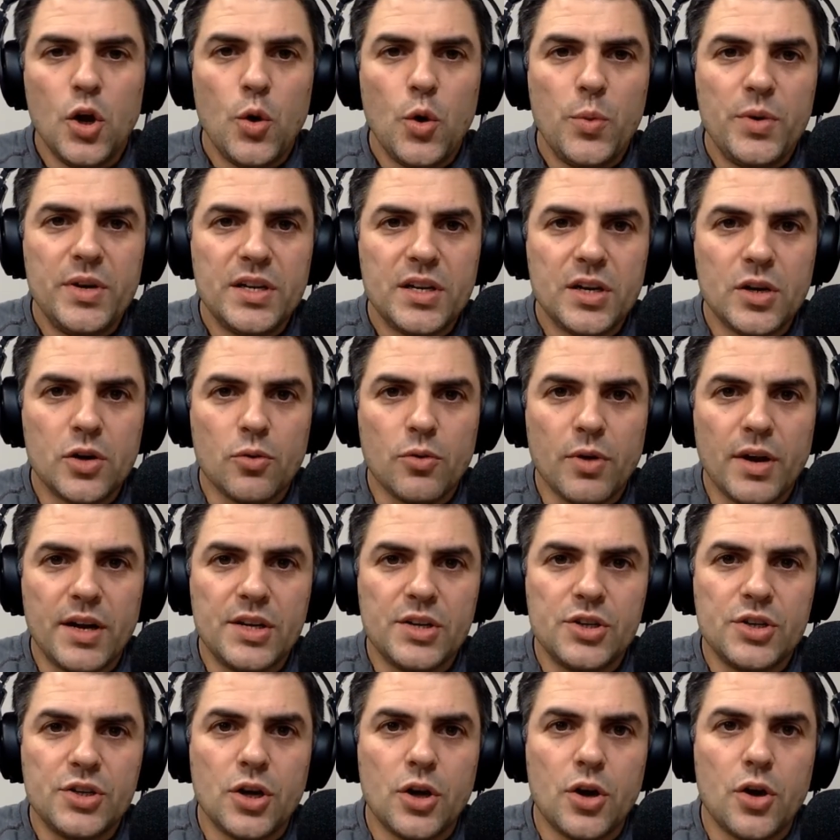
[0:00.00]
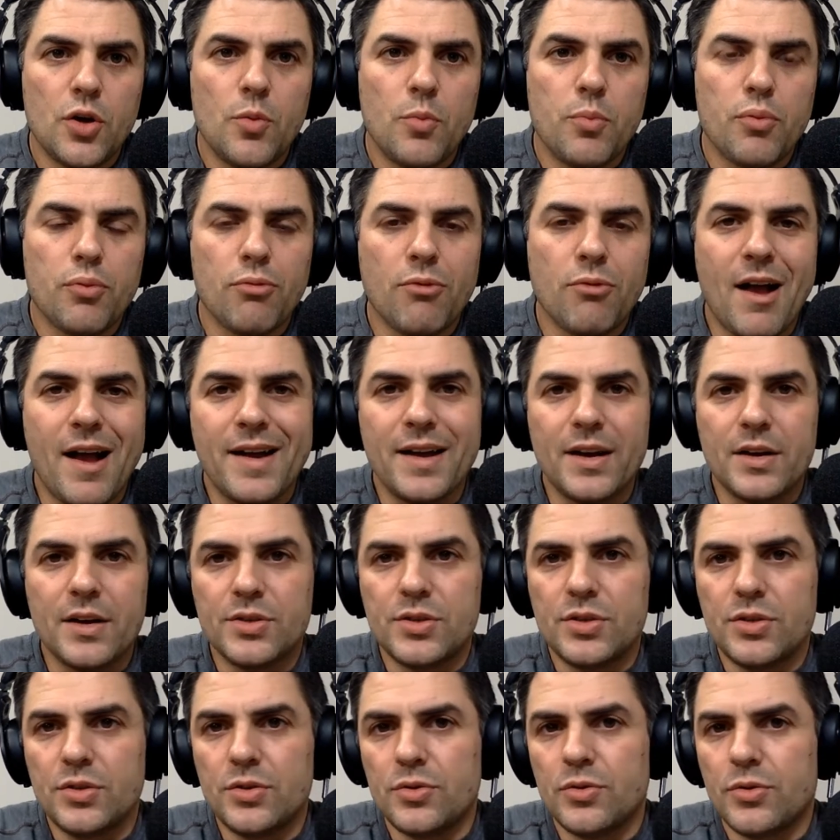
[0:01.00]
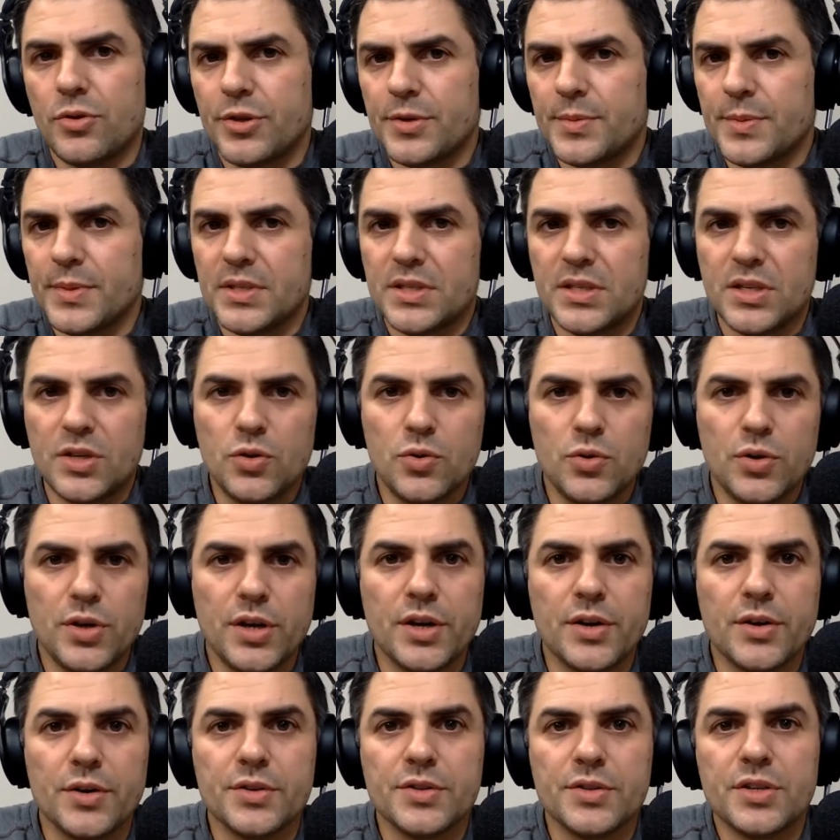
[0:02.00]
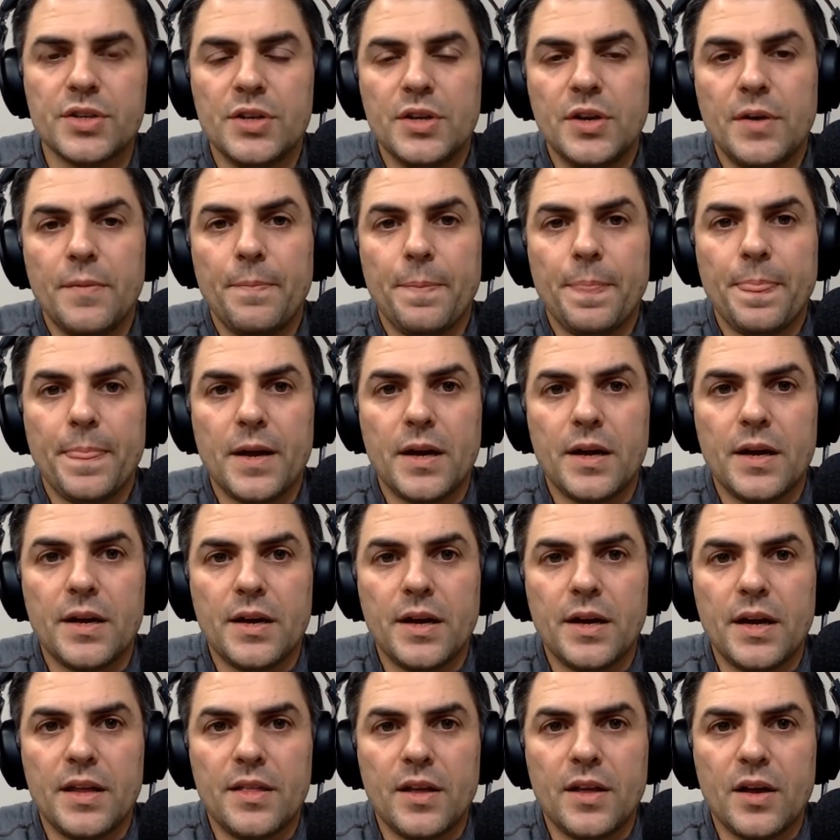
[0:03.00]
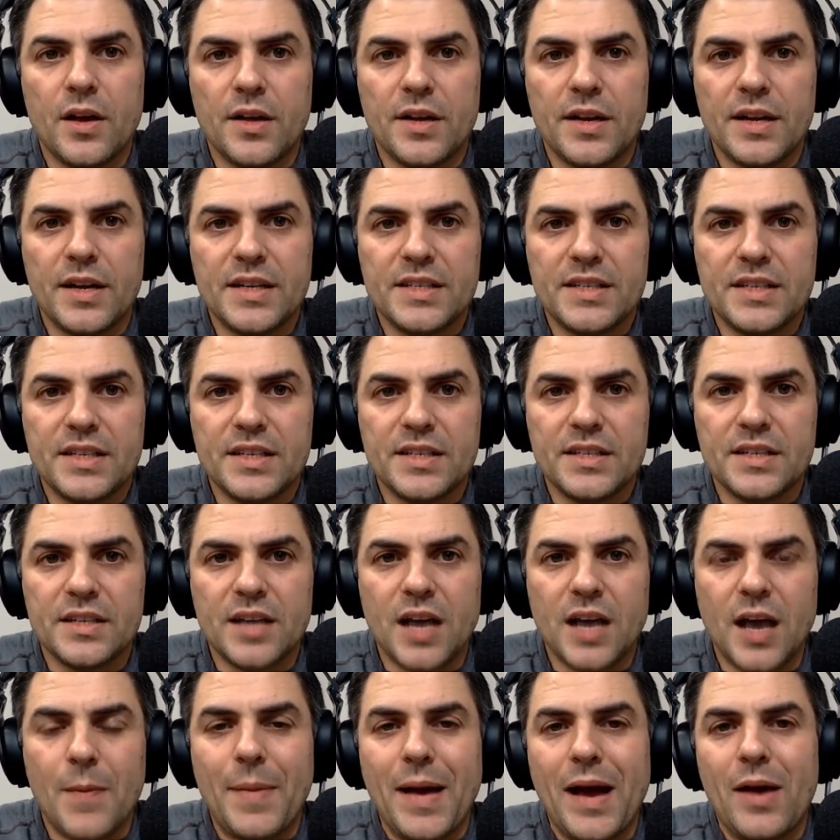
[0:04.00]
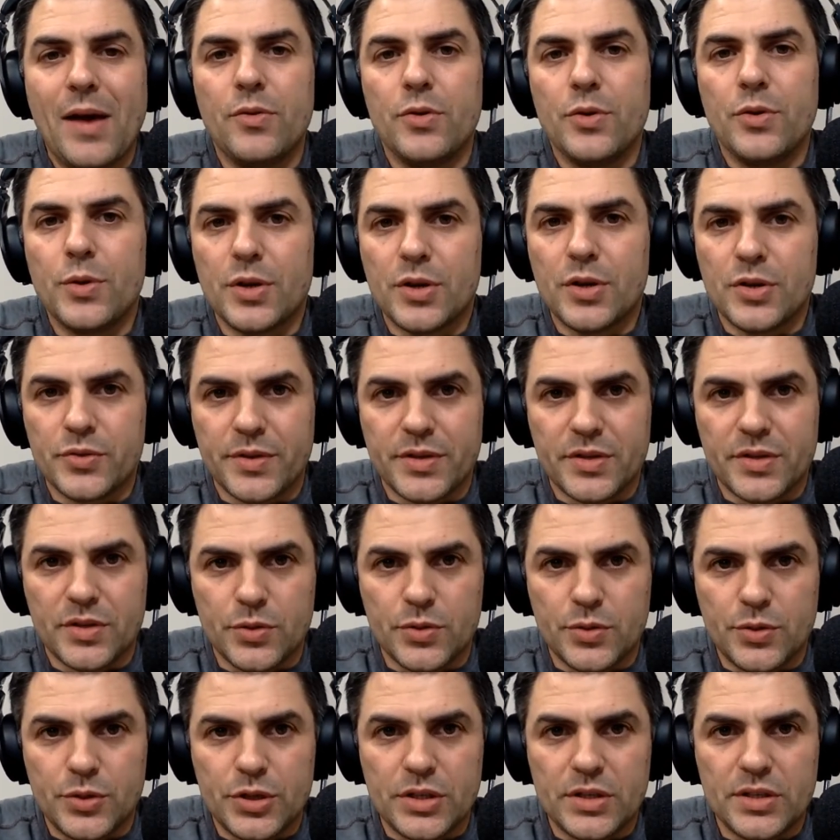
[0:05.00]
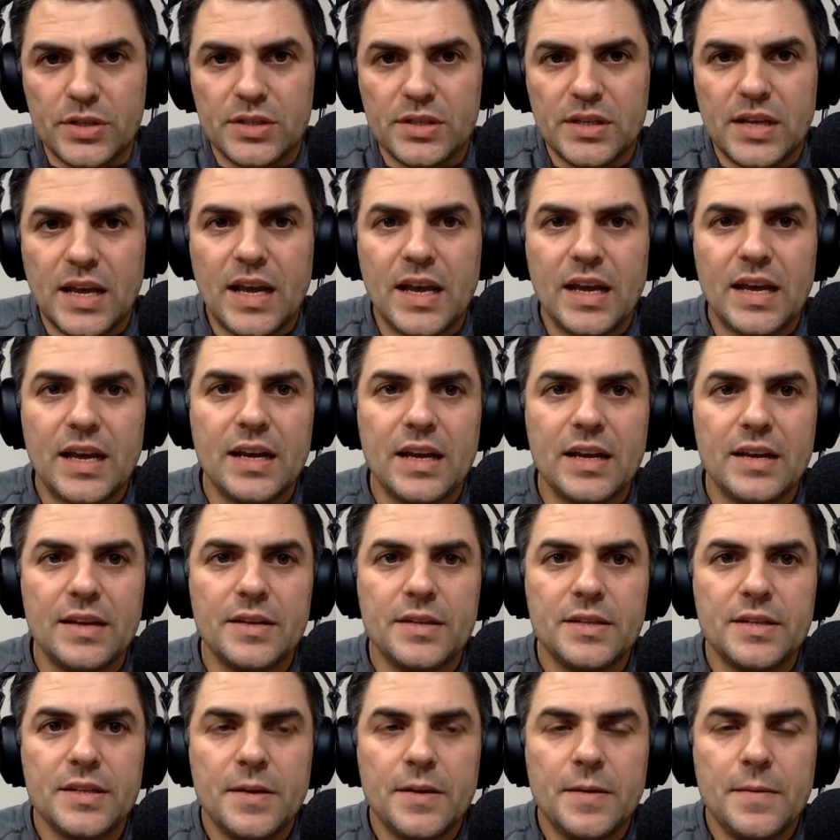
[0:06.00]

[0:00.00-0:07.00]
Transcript: We did a great show prior to Christmas and New Year's uh, and the holiday season about New Year's resolutions. And